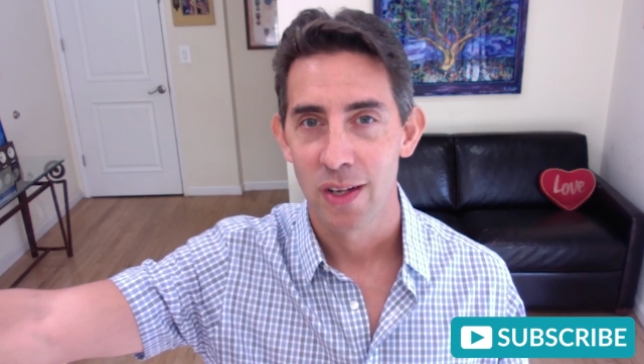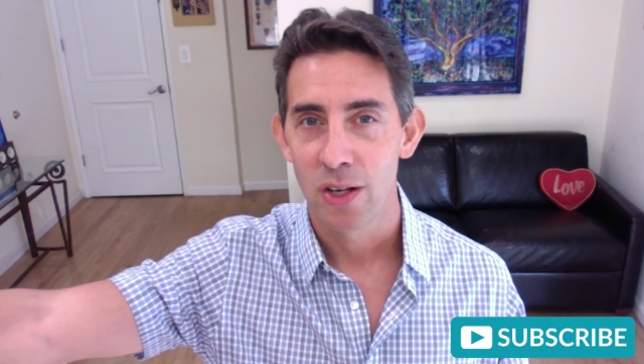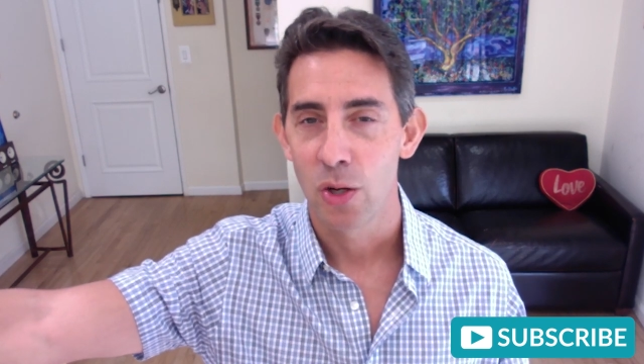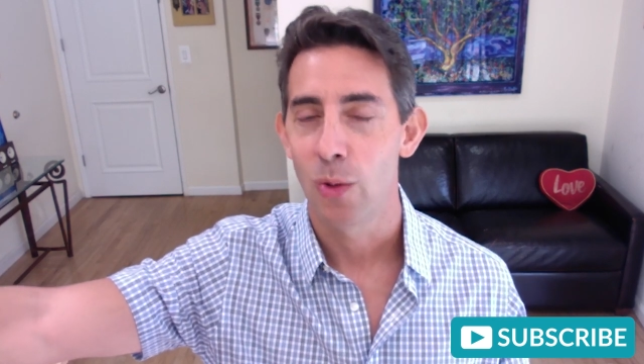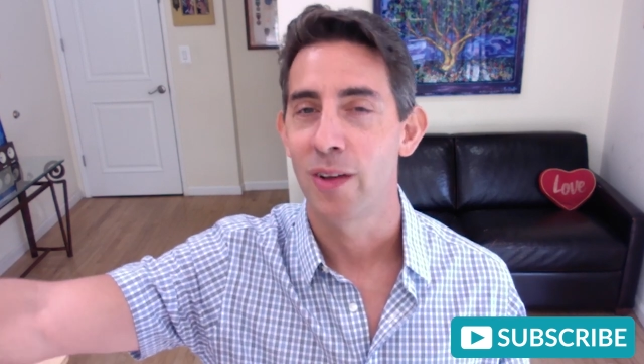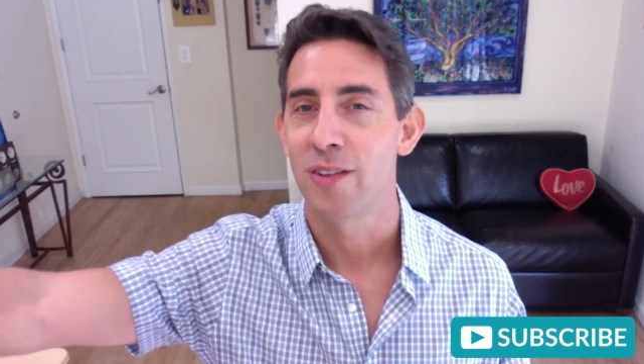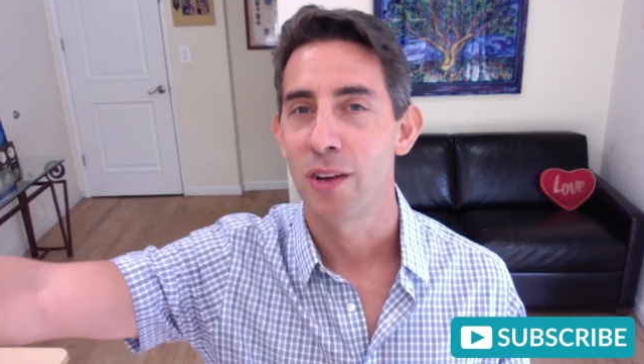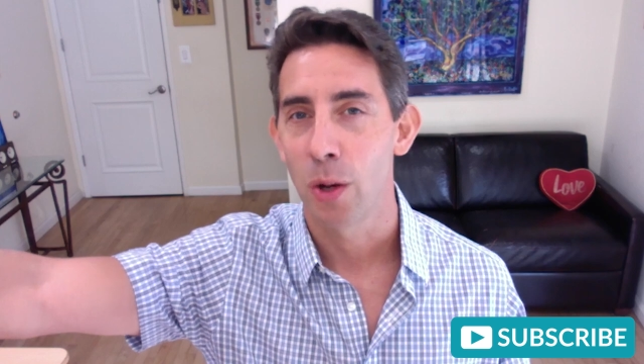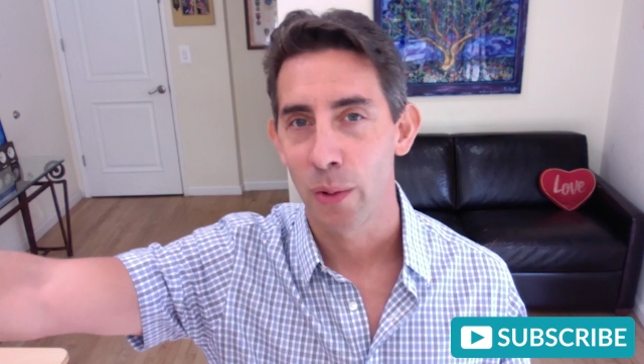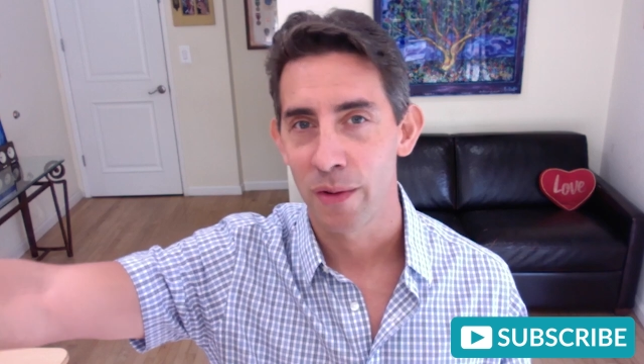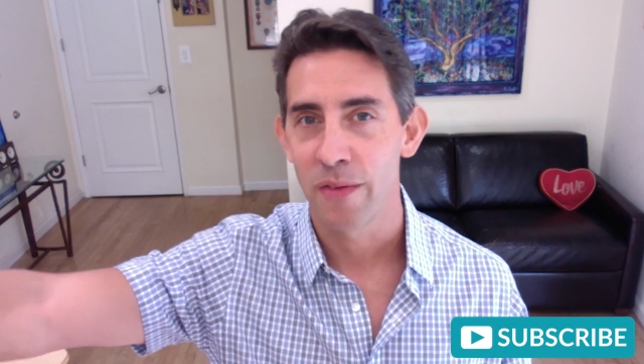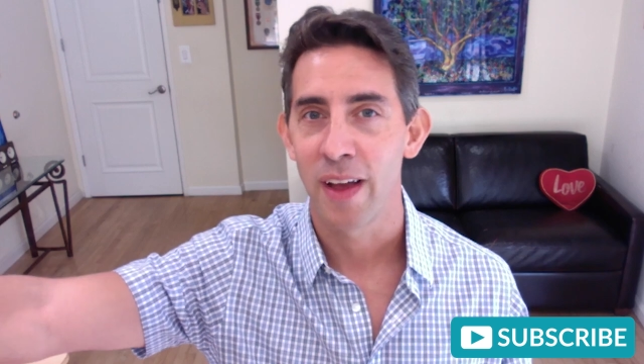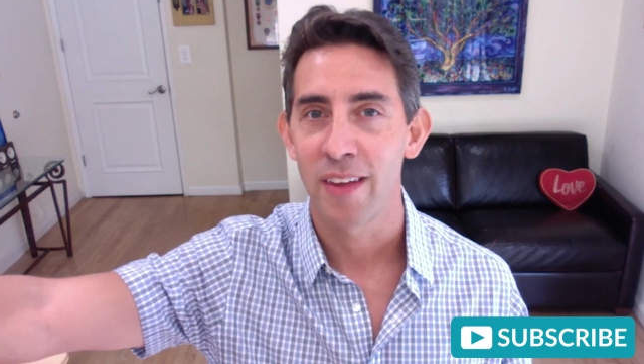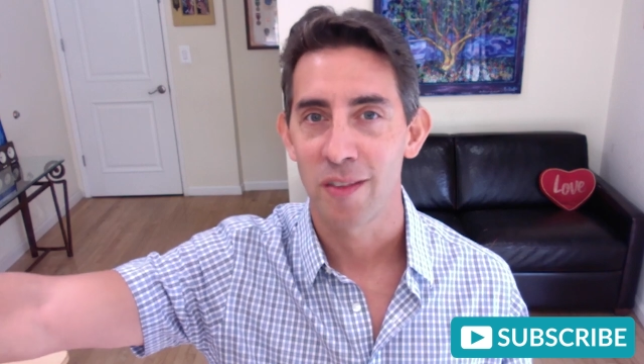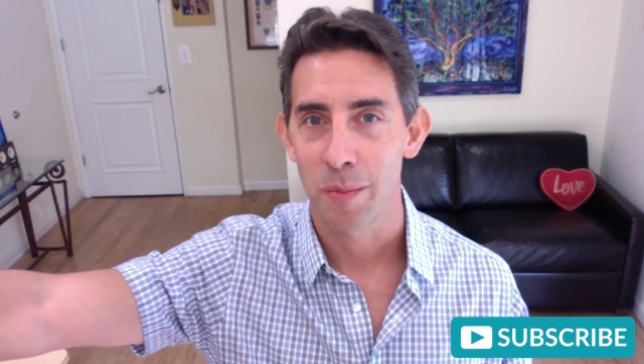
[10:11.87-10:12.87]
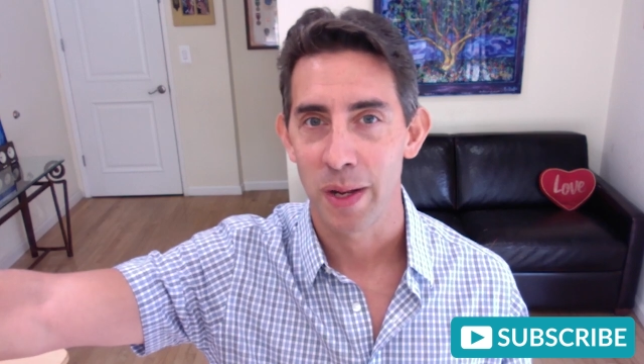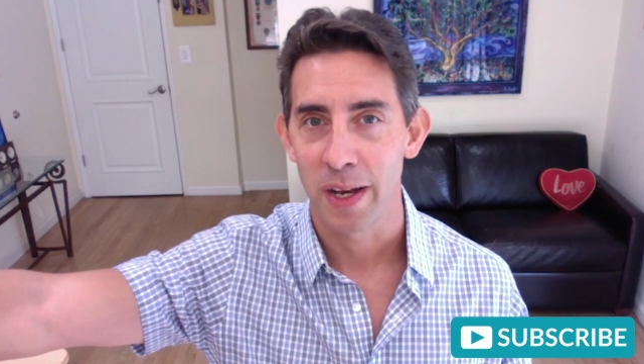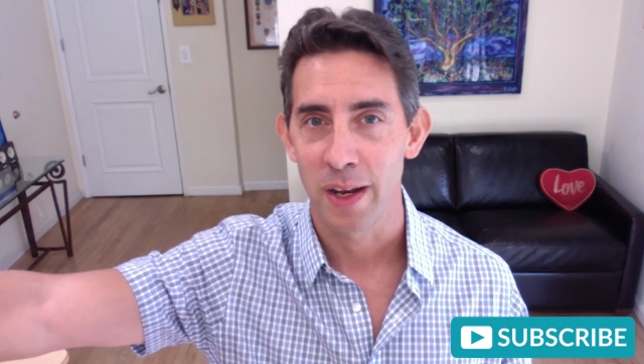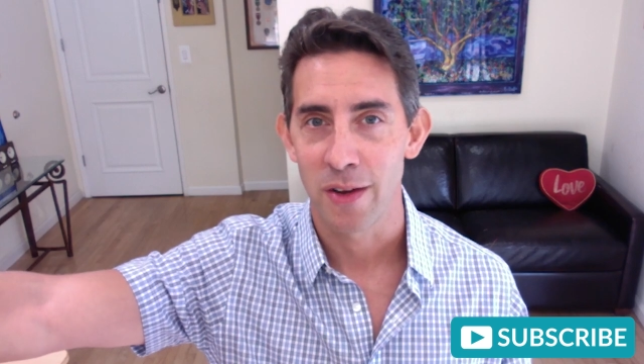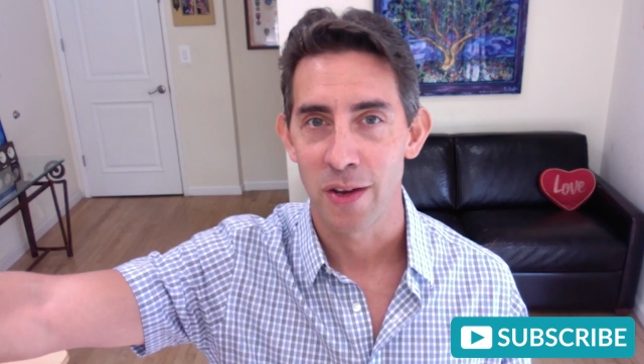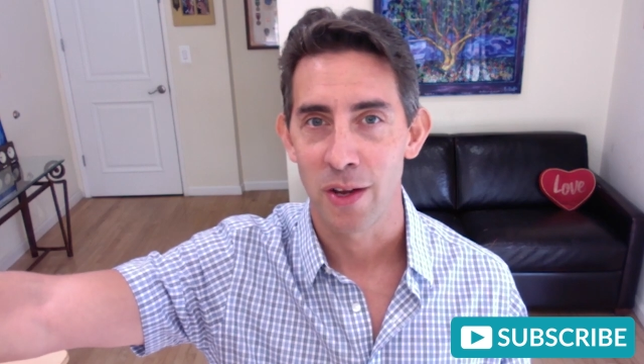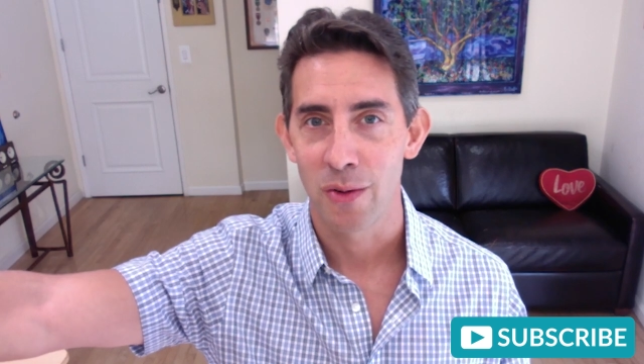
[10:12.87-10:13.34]
who has no investment
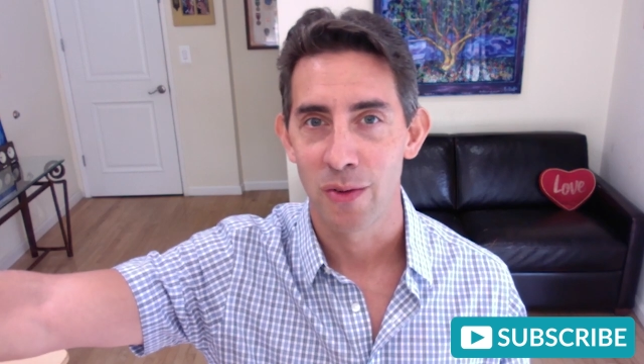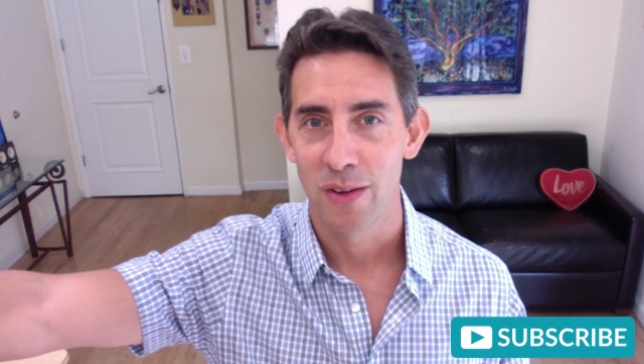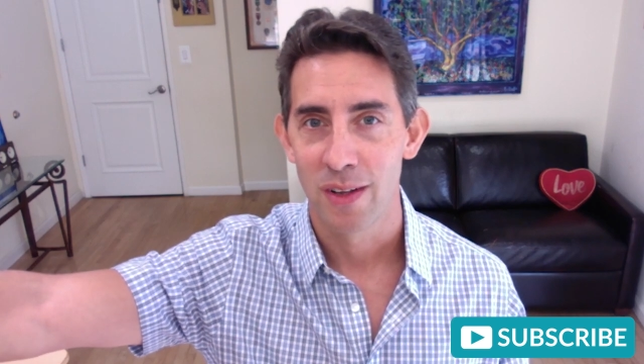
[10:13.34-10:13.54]
in you,